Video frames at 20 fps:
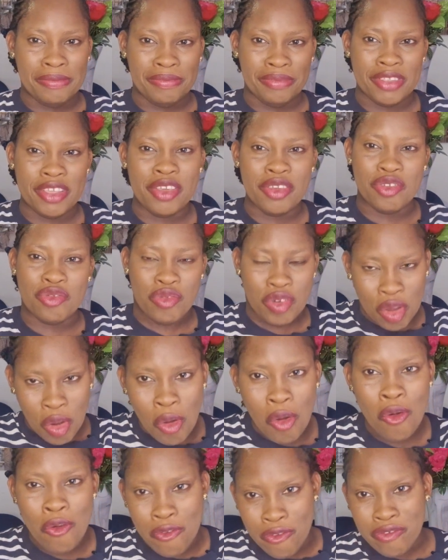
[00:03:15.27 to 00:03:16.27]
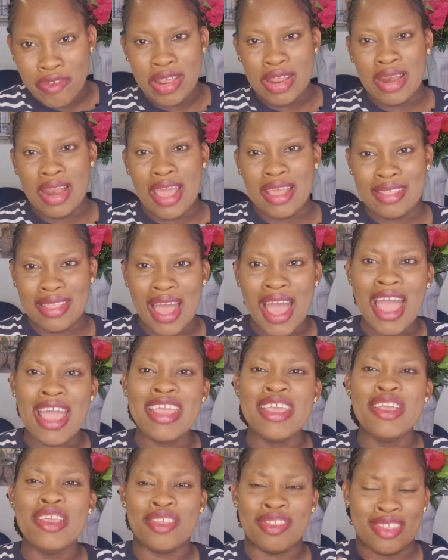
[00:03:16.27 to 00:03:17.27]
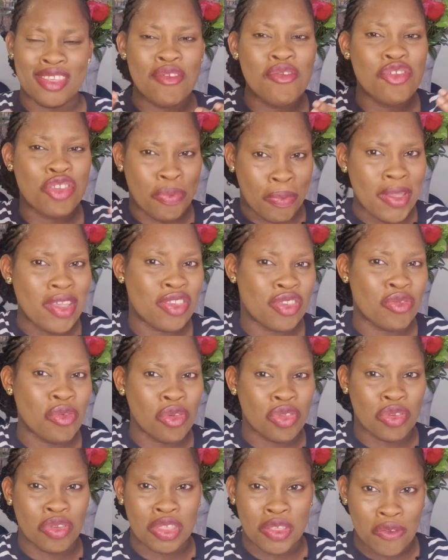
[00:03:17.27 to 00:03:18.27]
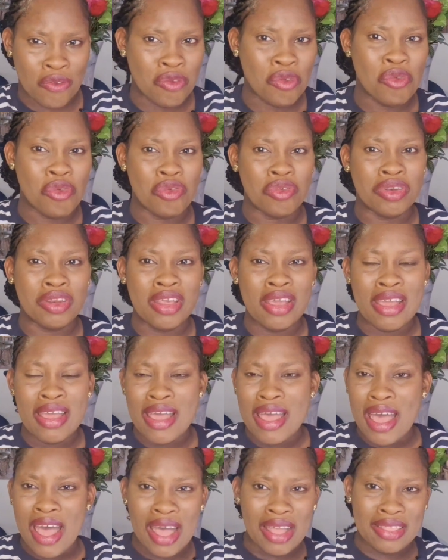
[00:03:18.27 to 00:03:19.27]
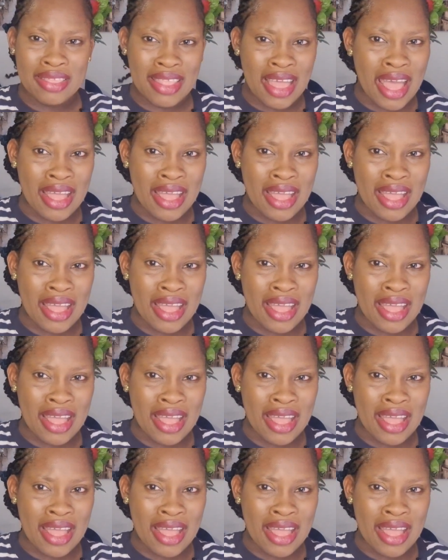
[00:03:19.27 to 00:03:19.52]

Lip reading: his recovery like that. He still speaks to us on the phone and